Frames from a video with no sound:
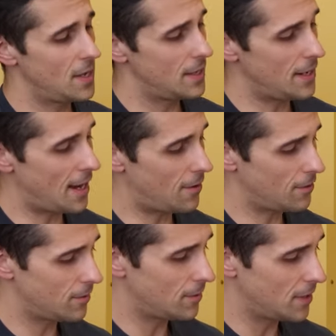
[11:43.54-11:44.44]
Now,
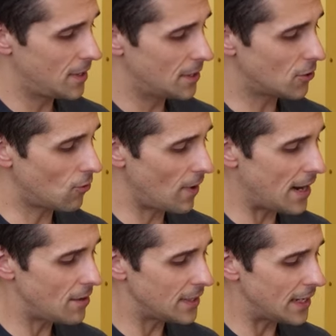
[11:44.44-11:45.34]
to
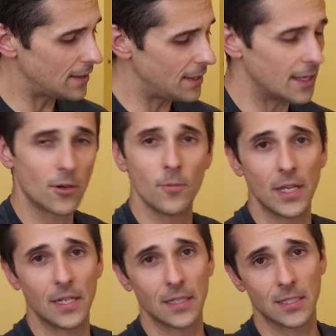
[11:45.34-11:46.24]
round out the
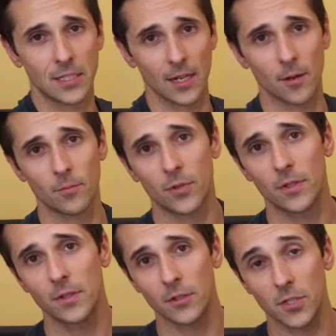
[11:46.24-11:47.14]
intermediate setup,
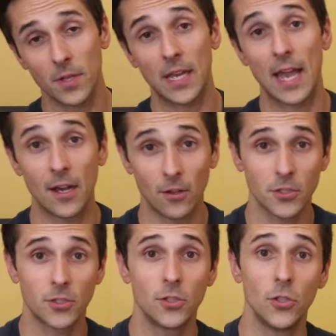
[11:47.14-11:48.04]
there's something
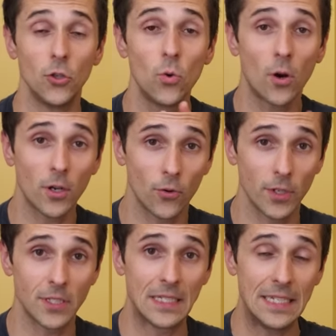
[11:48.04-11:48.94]
else you are
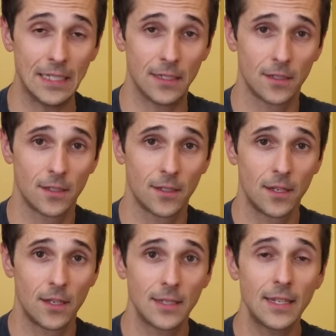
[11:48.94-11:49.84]
going to need.
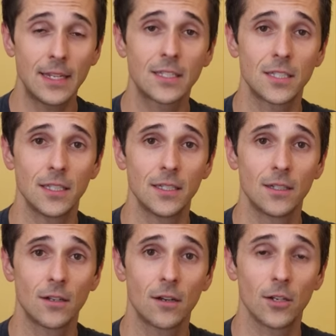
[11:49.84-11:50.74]
That next thing
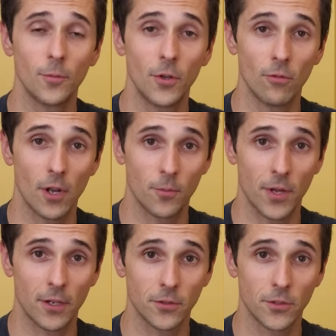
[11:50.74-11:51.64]
are going to be rudder
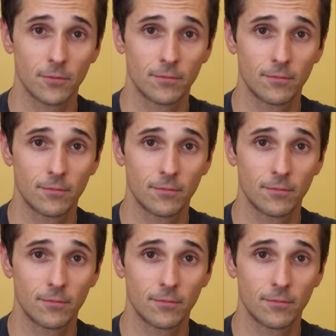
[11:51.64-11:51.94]
pedals.